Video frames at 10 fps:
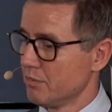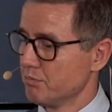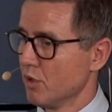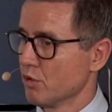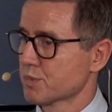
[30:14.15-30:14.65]

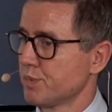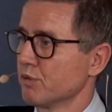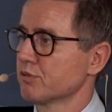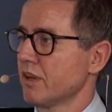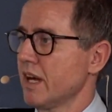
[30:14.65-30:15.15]
Most
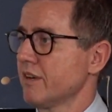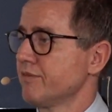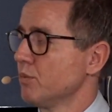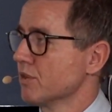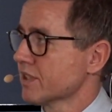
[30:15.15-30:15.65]
bone
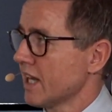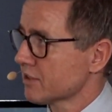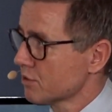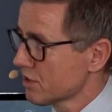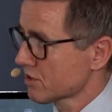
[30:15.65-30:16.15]
graft will start
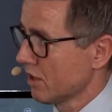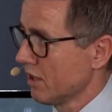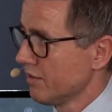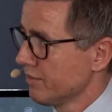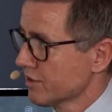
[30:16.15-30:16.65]
to
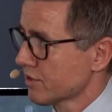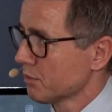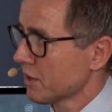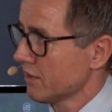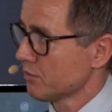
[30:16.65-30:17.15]
dissolve in some
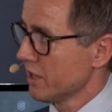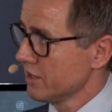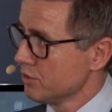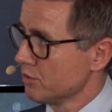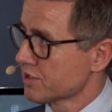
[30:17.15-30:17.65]
kind of way,
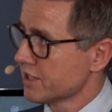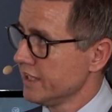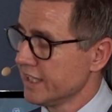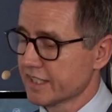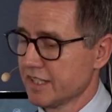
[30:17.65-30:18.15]
and you will
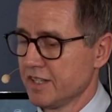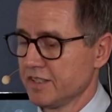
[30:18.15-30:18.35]
see it.